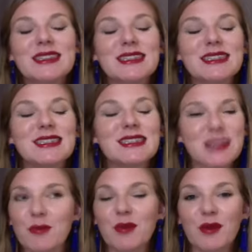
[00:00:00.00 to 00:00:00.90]

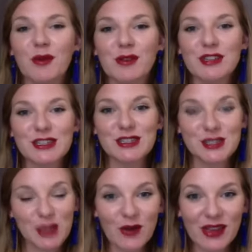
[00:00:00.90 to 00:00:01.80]
simple, which is
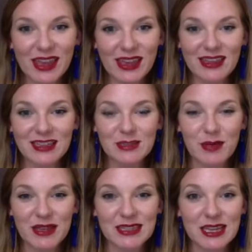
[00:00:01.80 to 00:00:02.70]
so key in this
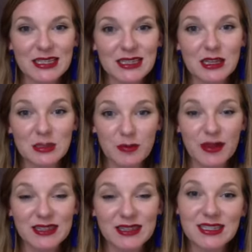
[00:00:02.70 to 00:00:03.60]
business. This
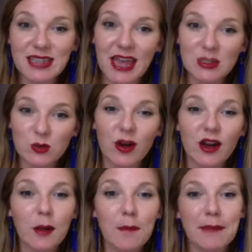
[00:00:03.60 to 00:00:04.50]
business takes
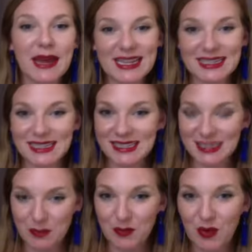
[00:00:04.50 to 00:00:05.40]
work, but it's
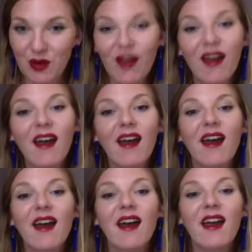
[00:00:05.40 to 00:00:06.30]
simple.
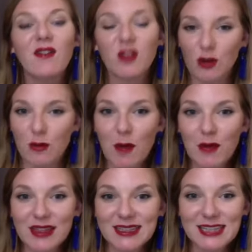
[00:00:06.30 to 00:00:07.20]
If you remember
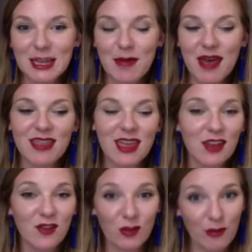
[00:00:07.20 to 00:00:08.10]
the S.E.A.T method,
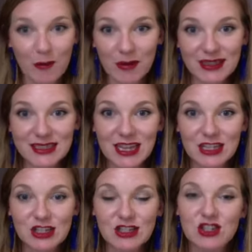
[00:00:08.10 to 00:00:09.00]
if you remember the Set
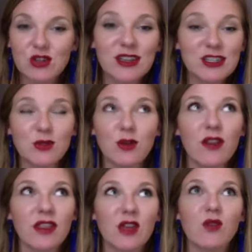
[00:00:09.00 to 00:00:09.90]
Engine's choice, you are
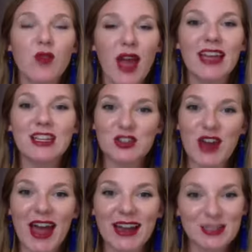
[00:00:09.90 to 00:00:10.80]
on the right
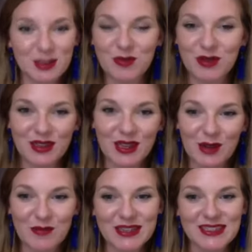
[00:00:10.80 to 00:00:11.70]
track to building
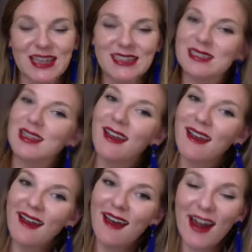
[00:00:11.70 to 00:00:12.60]
your business.
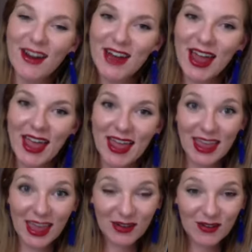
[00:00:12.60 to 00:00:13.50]
All right, I
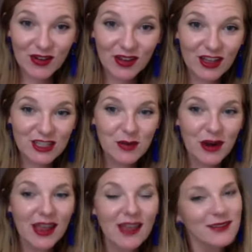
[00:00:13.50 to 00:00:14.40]
can't wait for your launch
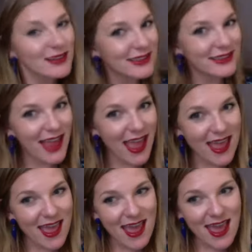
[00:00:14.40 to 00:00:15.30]
party,
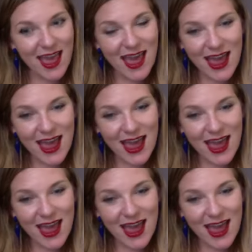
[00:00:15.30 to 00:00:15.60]
and